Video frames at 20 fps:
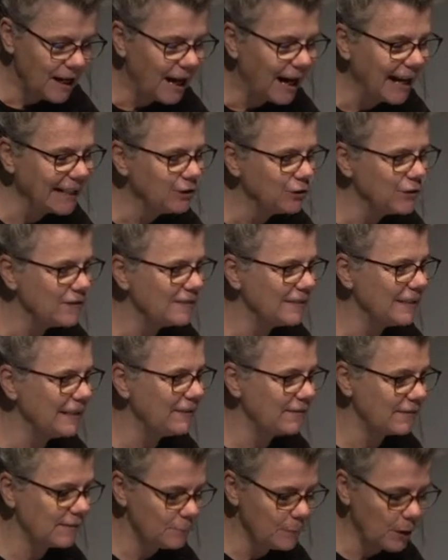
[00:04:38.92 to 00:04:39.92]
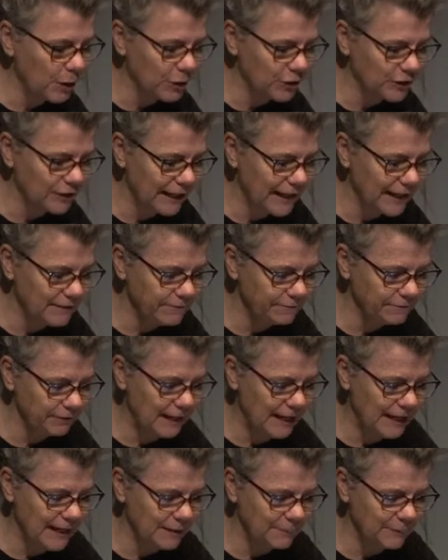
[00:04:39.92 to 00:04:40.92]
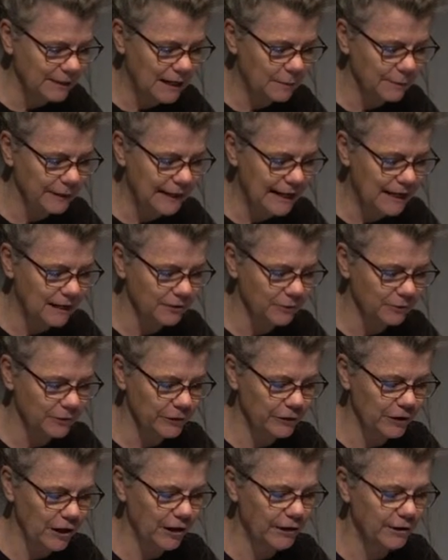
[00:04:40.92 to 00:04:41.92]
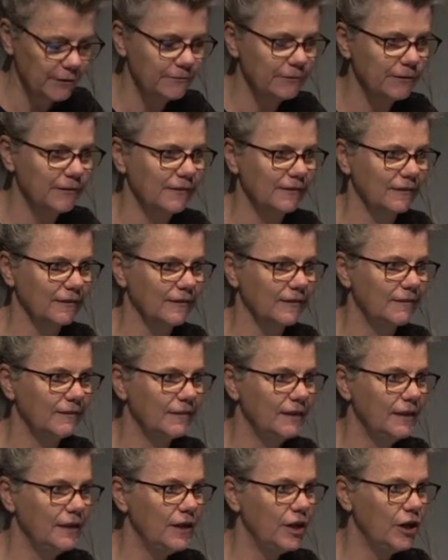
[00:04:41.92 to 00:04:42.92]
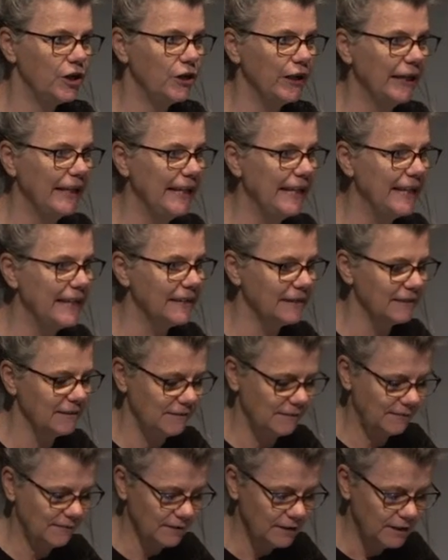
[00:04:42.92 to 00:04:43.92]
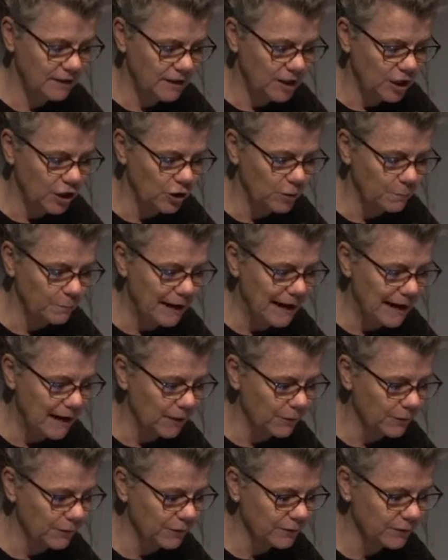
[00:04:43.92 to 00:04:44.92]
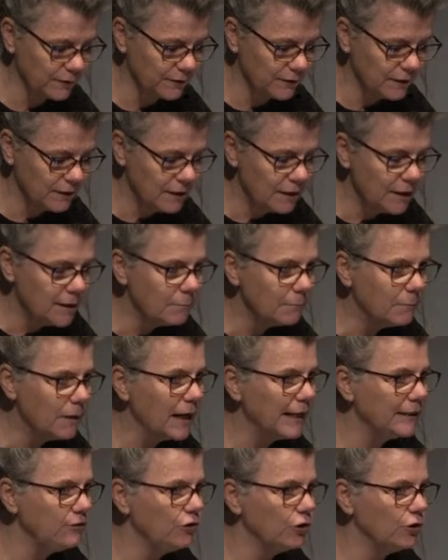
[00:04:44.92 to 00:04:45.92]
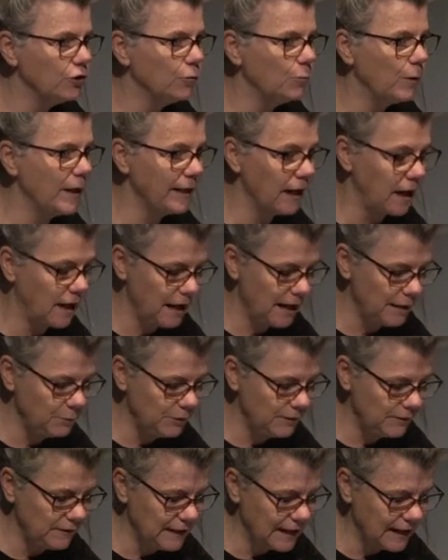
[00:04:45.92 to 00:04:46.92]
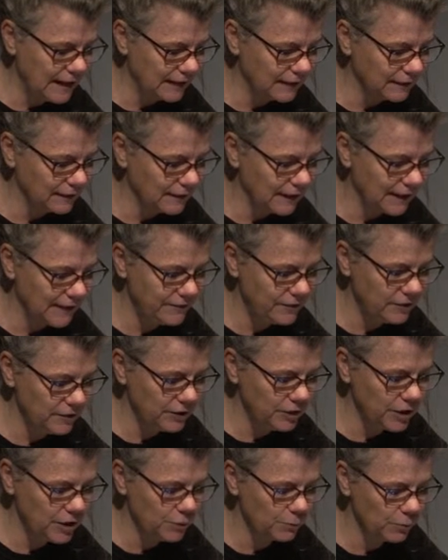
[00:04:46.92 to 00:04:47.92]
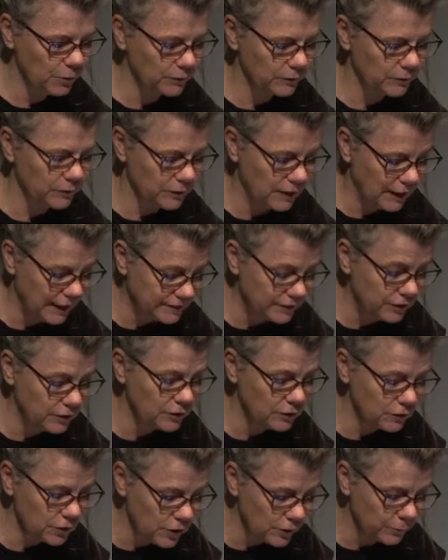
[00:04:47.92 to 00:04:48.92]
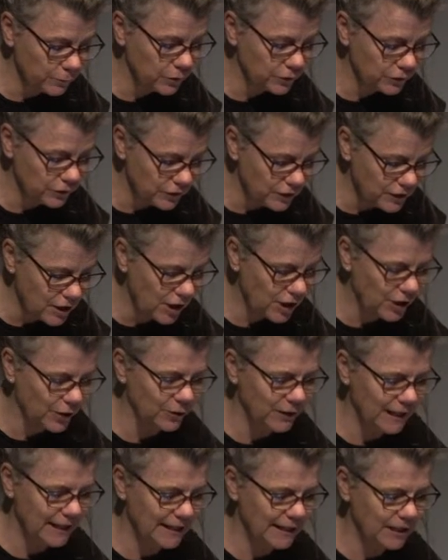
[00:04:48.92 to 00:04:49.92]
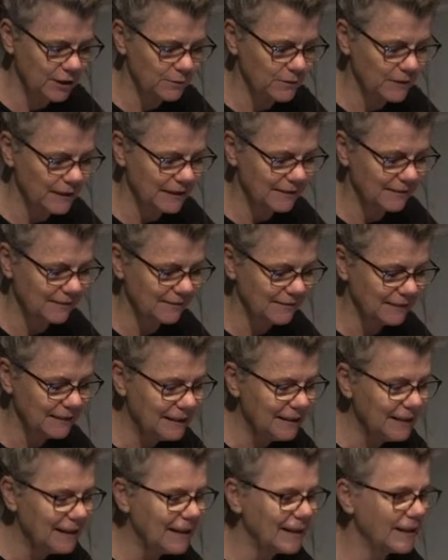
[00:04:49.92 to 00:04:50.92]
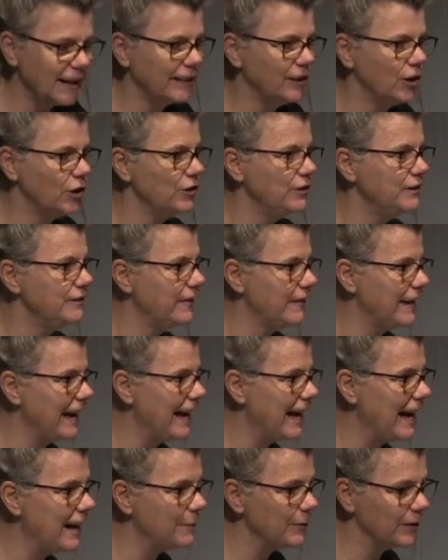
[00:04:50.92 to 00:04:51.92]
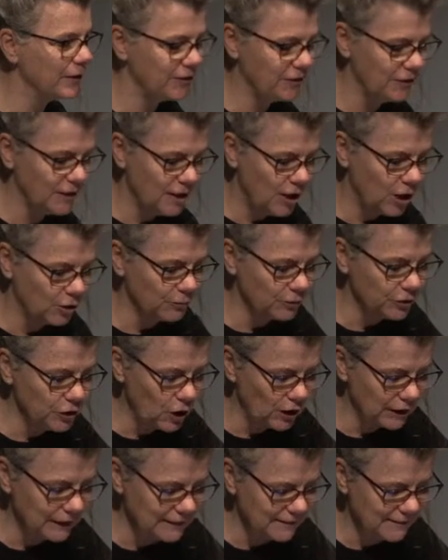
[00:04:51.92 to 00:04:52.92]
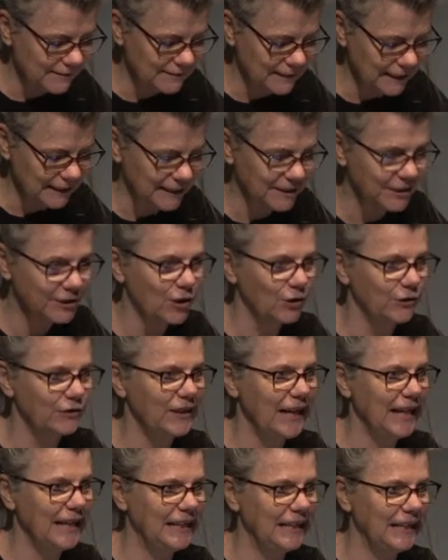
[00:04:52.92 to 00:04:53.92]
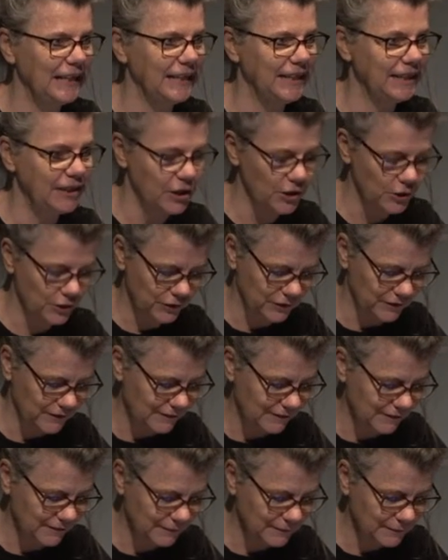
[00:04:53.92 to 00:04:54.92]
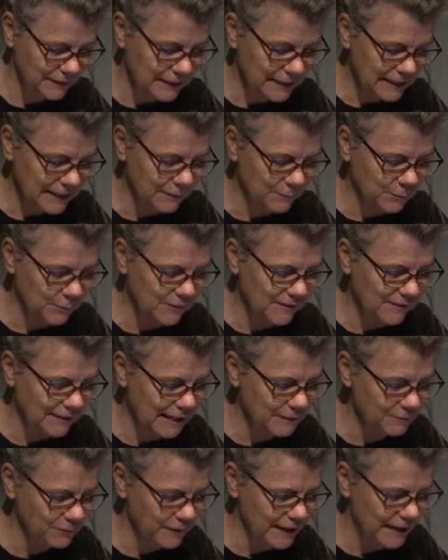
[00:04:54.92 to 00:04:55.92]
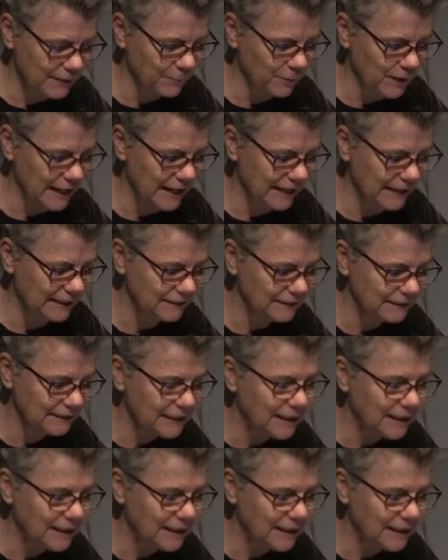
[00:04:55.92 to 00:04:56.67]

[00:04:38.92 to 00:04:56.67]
I could see smoke and flame coming out of her orifices, her ears, her mouth. Mind you, when I was young, I didn't know what I didn't not want to know any of this, and I got into the habit of not listening and not taking any notice. It was safer that way.